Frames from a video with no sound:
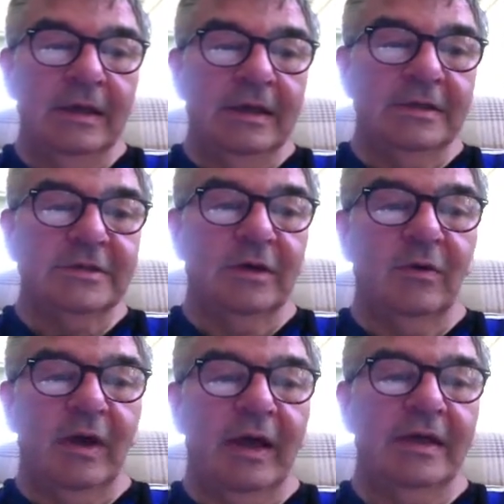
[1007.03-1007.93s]
So
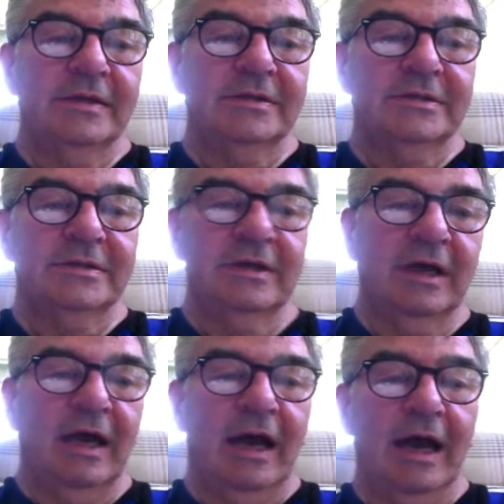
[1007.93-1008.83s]
it's
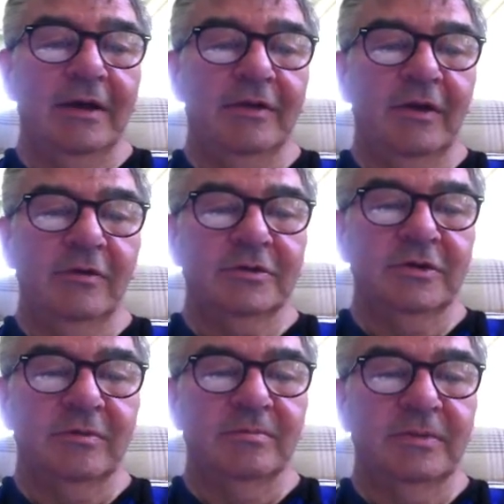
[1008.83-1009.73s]
added those
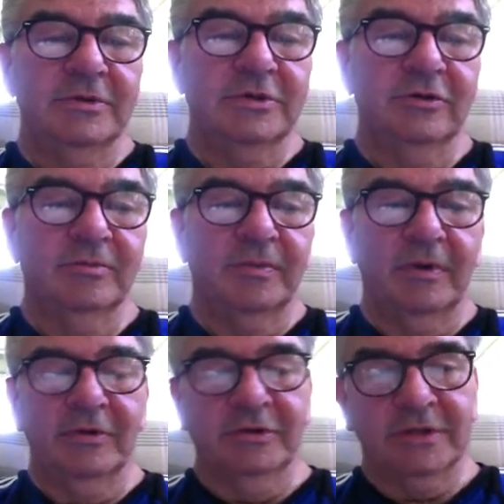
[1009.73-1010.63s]
numbers up
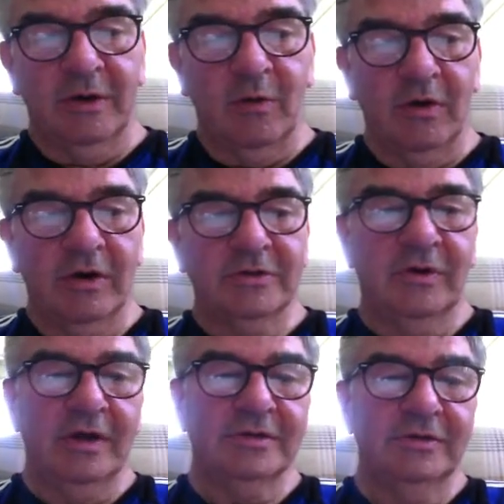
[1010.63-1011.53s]
just how I want. So
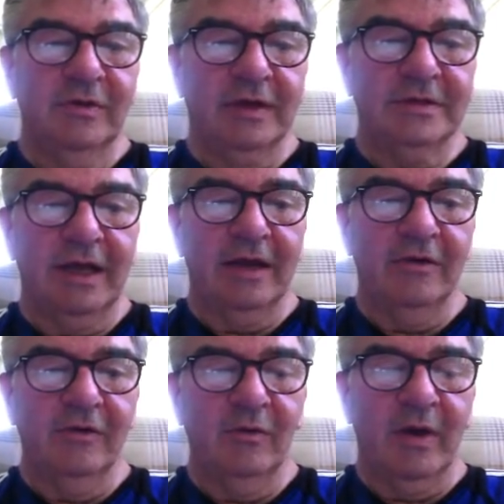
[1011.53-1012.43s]
let's do that again
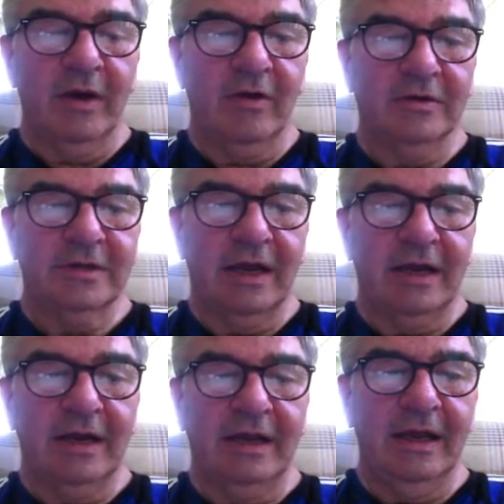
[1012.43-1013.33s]
all the way across. I
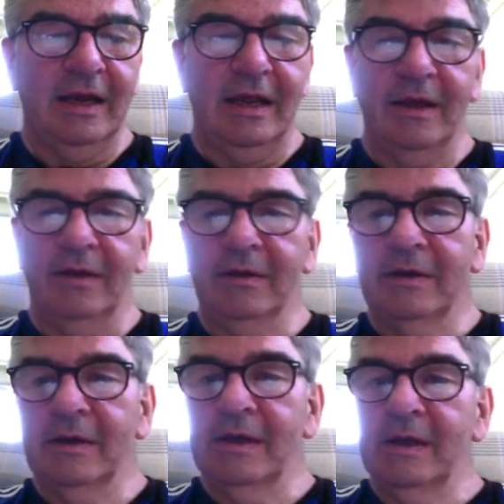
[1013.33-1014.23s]
click in here,
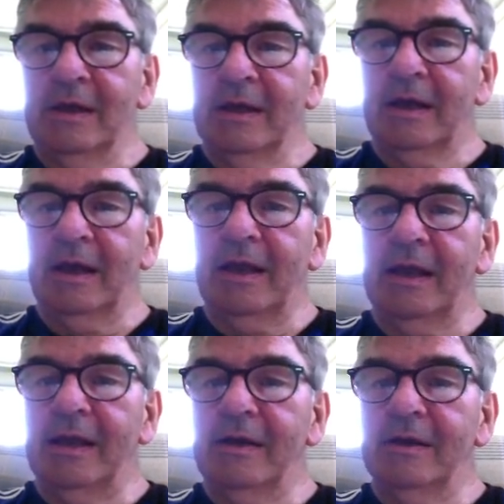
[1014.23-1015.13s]
click
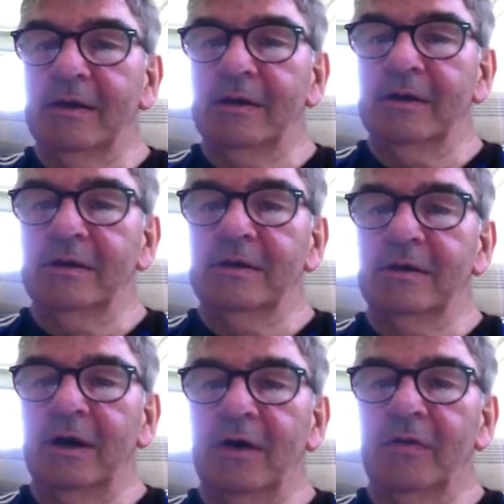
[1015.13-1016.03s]
in
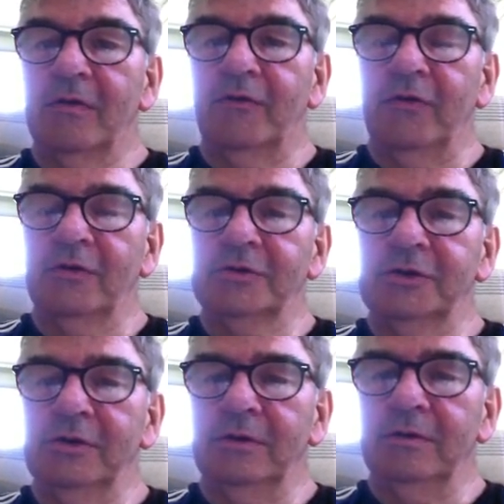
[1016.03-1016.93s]
on the function,